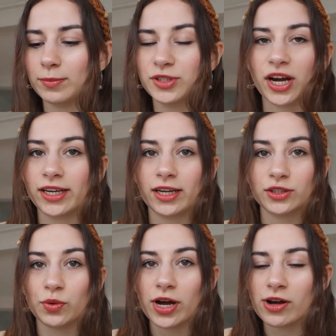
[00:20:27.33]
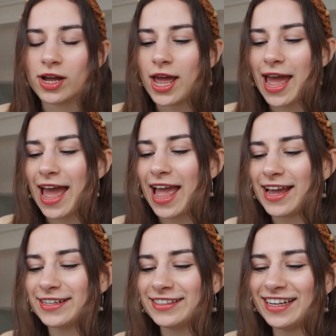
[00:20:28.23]
psychic as well
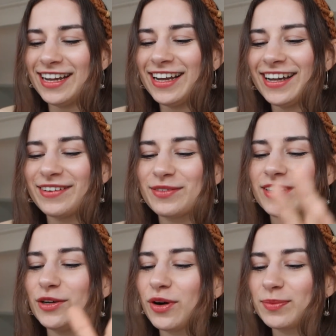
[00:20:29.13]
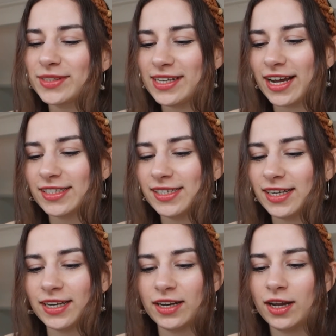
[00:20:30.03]
and you are
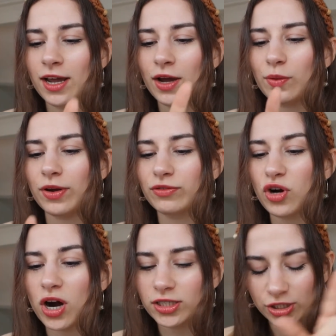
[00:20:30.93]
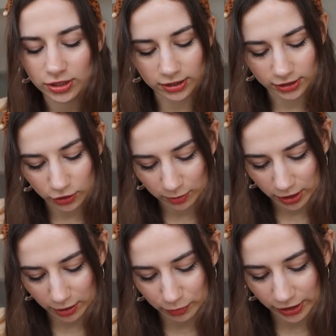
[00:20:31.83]
protected we have consciousness oh my
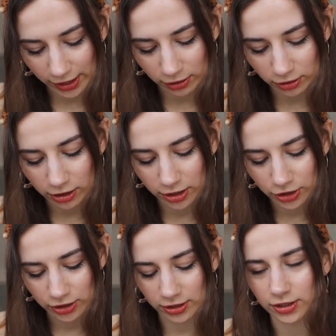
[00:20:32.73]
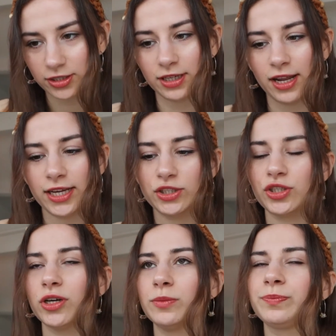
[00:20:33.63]
god bringing unconsciousness to light
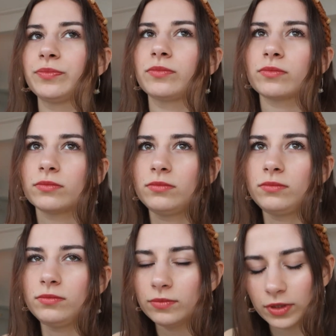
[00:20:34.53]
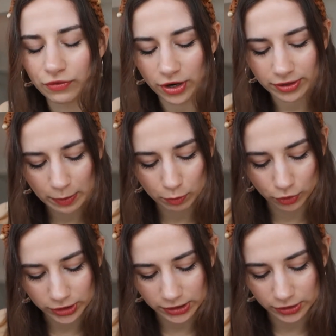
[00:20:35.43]
so very
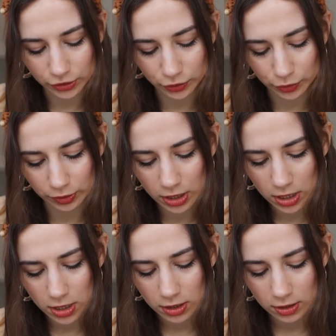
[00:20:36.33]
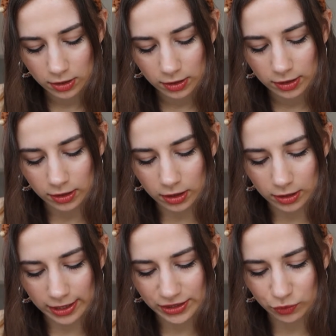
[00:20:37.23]
important to
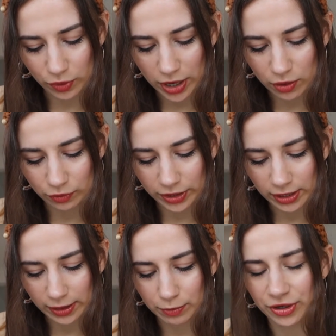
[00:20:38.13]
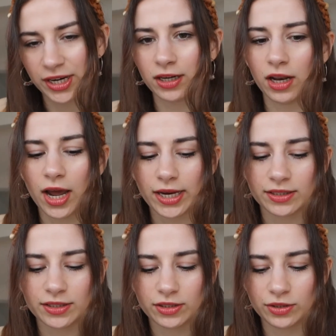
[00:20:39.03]
uh, as well really bring
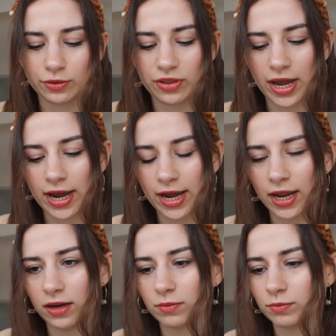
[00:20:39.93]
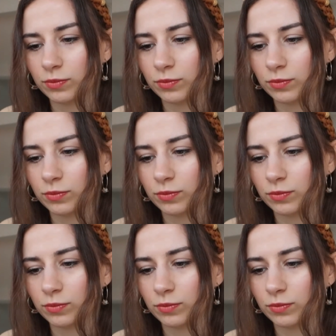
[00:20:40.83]
light to that